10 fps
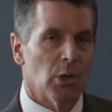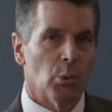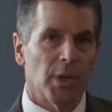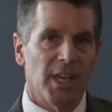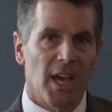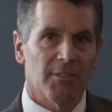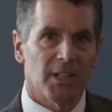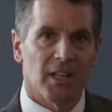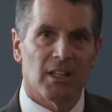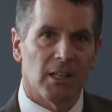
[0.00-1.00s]
we have it
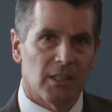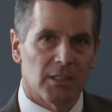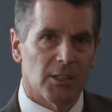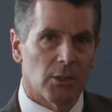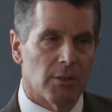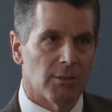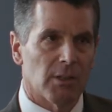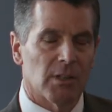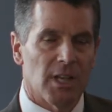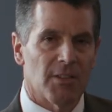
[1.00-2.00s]
at a little over
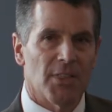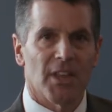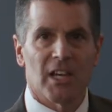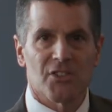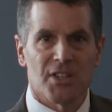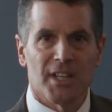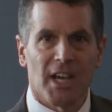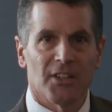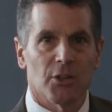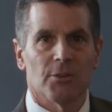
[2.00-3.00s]

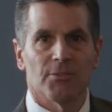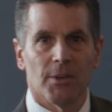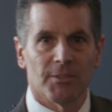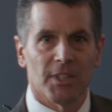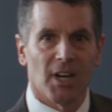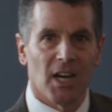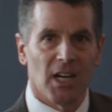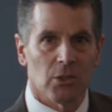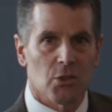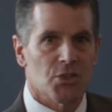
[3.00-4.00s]

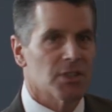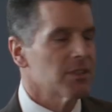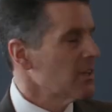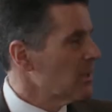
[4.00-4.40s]
$11,950.